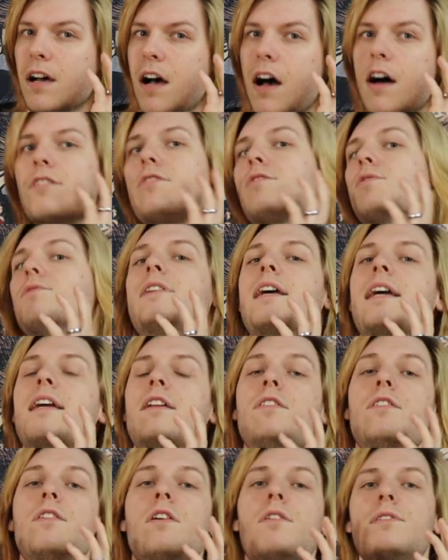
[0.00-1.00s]
Also take
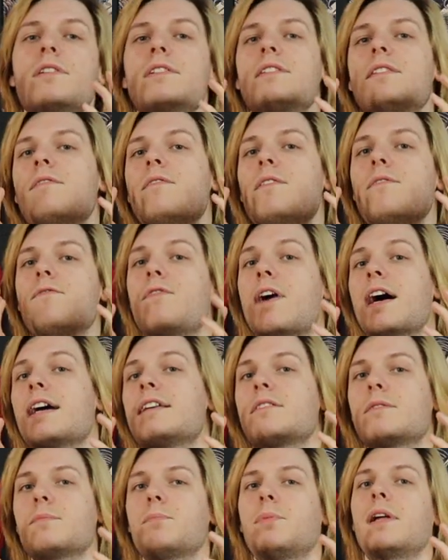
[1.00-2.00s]
notice of the
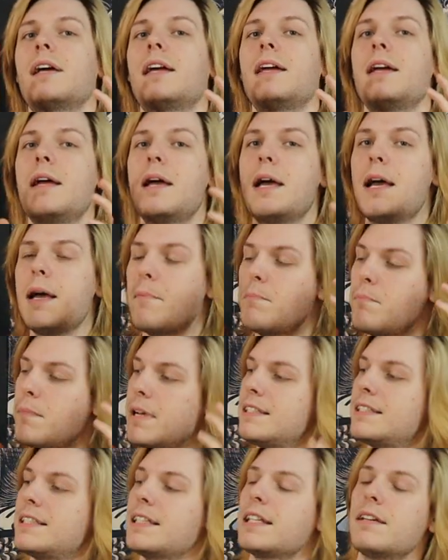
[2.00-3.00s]
visor plate
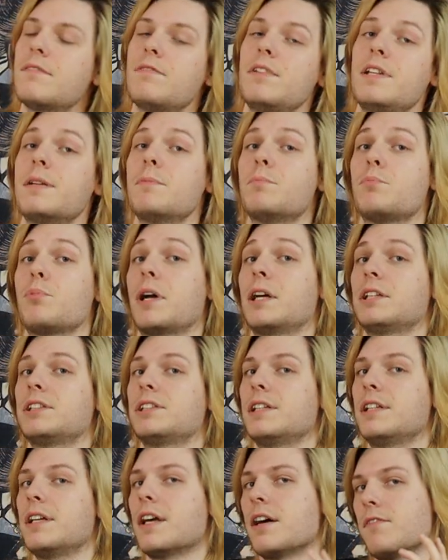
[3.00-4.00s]
meant to give the
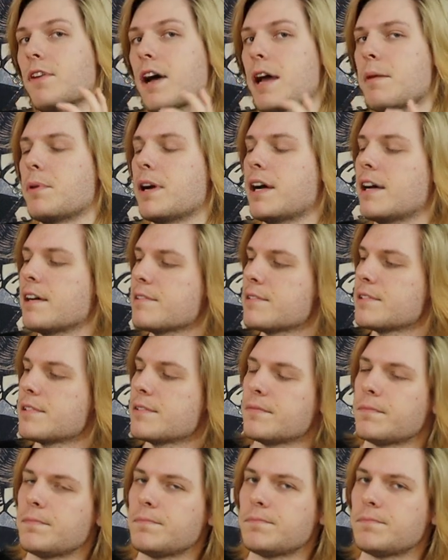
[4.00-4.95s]
impression of eyebrows.